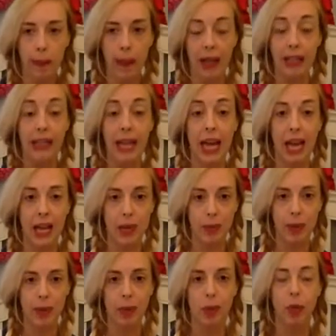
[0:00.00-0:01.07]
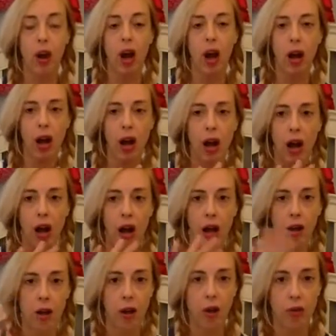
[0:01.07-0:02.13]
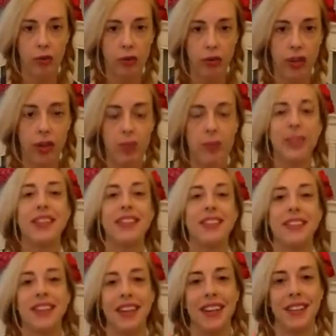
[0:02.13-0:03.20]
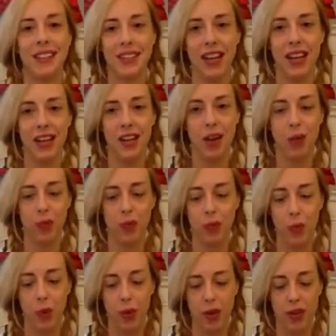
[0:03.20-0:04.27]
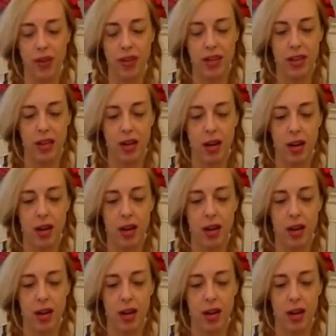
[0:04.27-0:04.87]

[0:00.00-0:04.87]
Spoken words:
A lot of people were all over it because they signed up for the